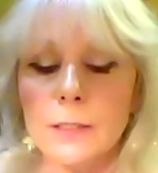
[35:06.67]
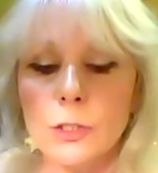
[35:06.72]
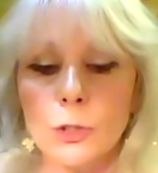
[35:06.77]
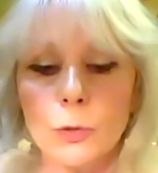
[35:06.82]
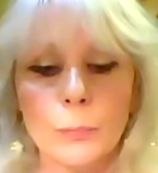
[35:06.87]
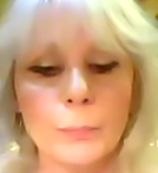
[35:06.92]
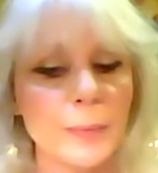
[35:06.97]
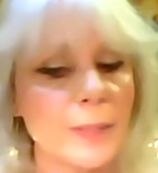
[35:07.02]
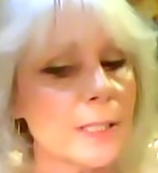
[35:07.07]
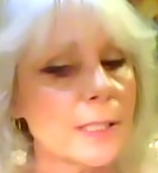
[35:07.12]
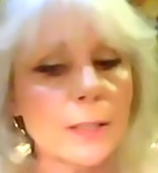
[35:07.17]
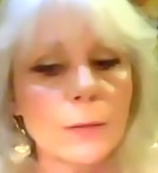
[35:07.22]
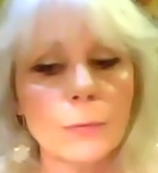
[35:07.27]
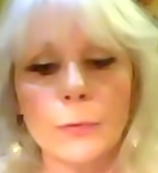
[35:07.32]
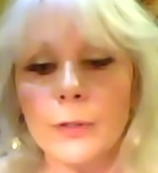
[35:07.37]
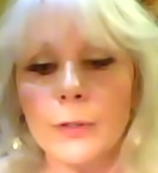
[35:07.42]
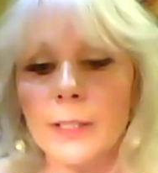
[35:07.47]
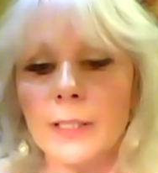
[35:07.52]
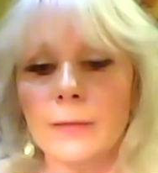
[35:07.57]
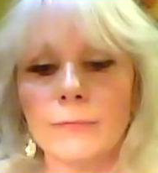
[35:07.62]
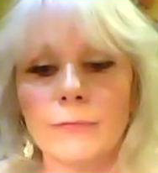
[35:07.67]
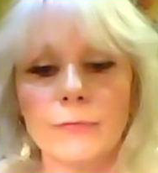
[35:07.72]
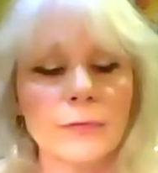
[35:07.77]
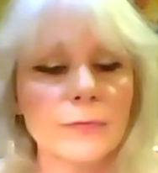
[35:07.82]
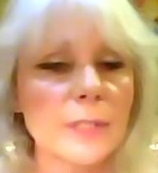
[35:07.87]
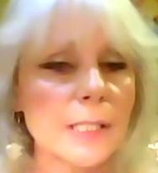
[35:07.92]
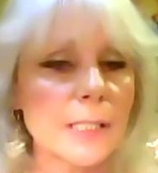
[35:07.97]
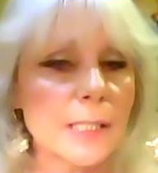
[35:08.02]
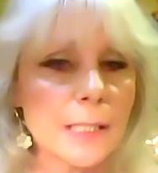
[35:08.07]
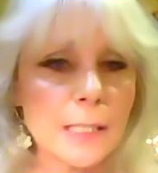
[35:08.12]
so busy working
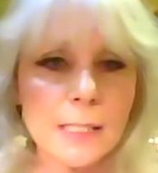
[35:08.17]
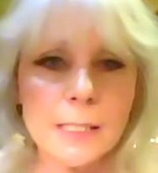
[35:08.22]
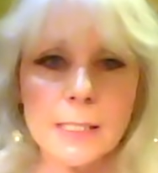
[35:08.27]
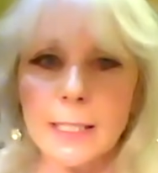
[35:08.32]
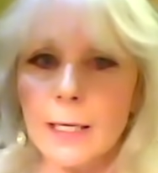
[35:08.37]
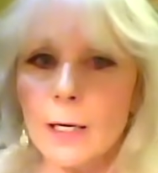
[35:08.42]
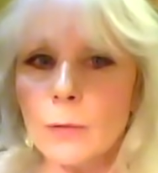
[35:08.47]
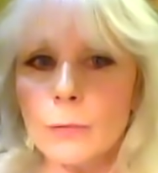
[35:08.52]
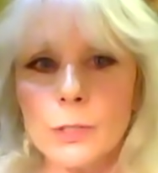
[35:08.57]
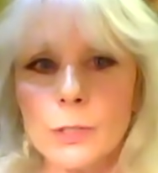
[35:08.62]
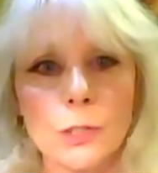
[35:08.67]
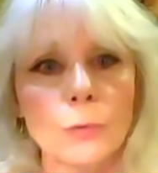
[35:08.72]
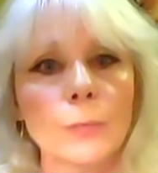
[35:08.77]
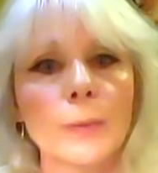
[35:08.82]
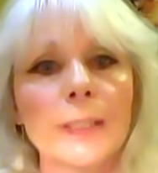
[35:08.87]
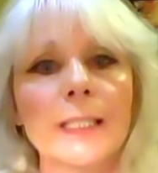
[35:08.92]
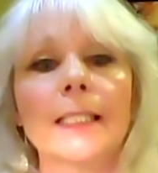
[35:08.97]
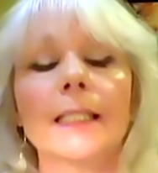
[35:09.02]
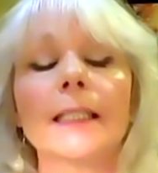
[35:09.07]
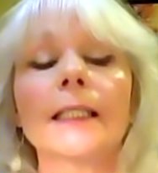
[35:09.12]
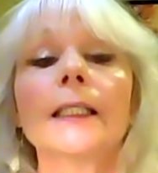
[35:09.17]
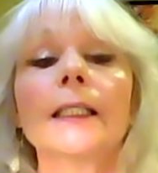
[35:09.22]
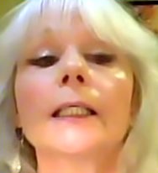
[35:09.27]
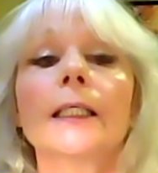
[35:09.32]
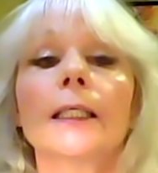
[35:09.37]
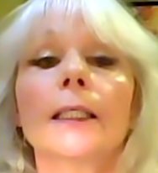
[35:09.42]
50, 60 hours a week,